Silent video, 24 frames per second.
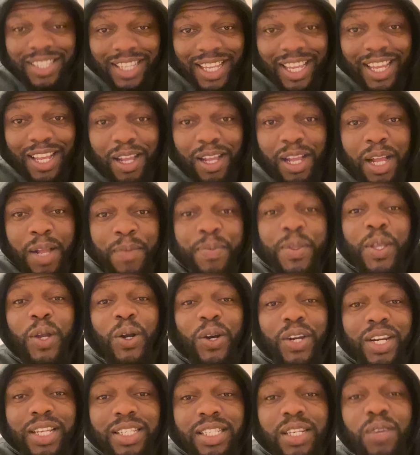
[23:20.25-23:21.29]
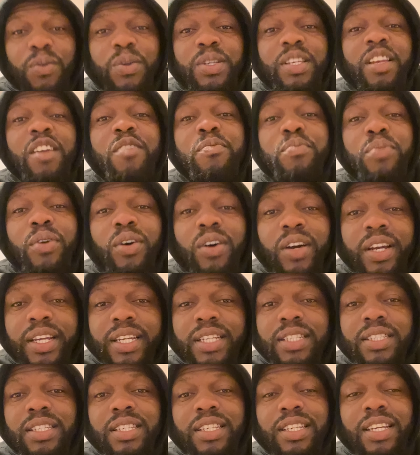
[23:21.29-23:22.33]
yeah? Honestly, we used to have
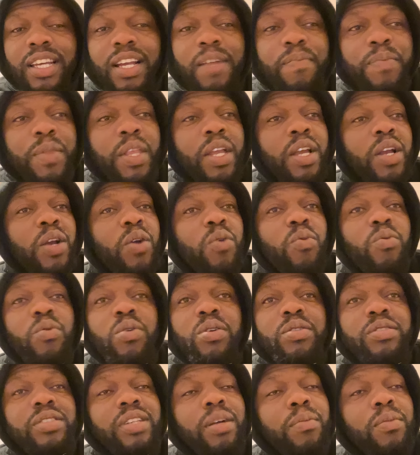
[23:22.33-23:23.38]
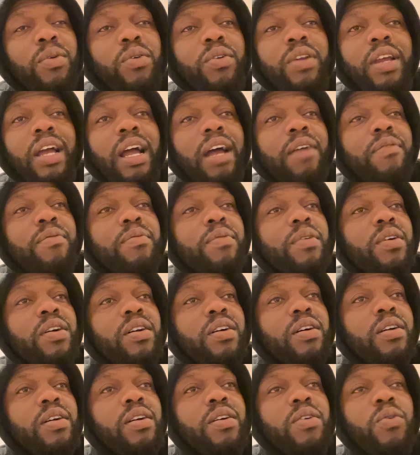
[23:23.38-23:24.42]
parties, yeah? Someone have
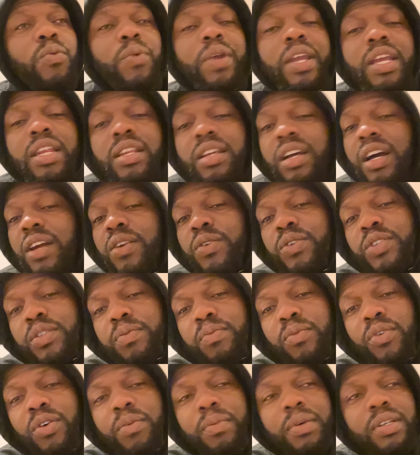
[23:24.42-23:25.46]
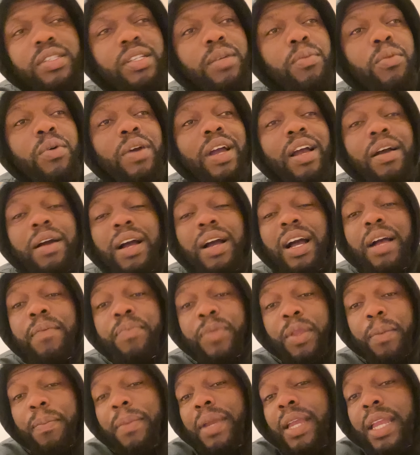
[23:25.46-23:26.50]
uh, weed, I don't smoke, but someone, I,
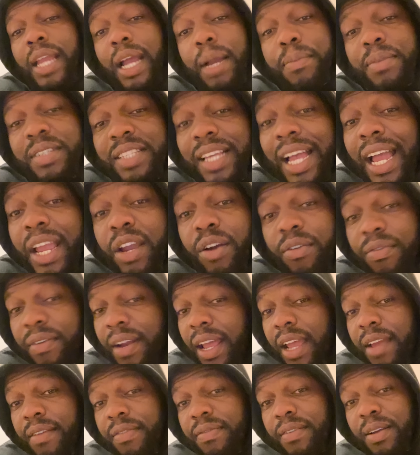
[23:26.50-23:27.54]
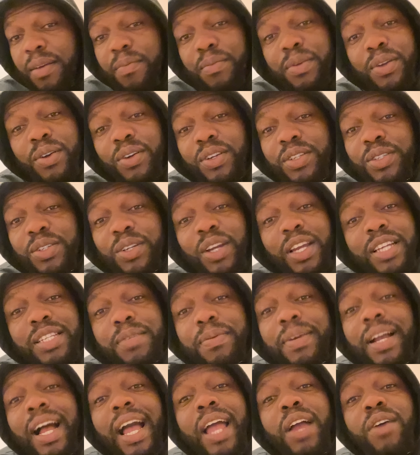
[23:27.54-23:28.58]
me, I'm just high off life. I'll be honest you, I used to
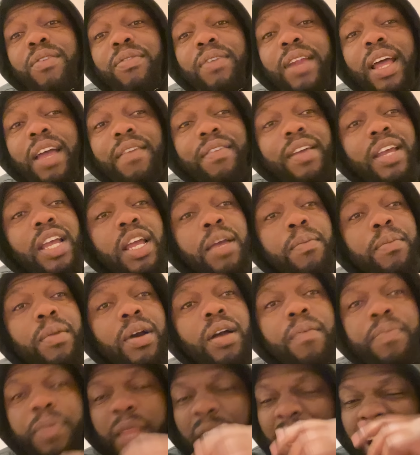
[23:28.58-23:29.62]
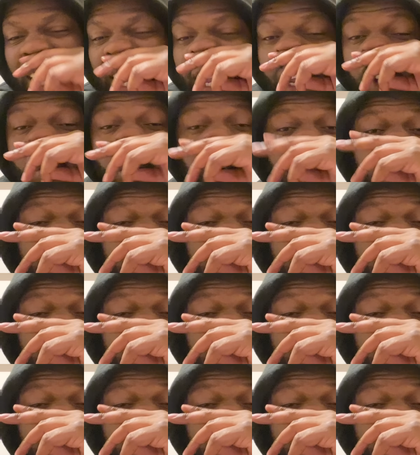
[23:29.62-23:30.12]
be high off life, but I like a good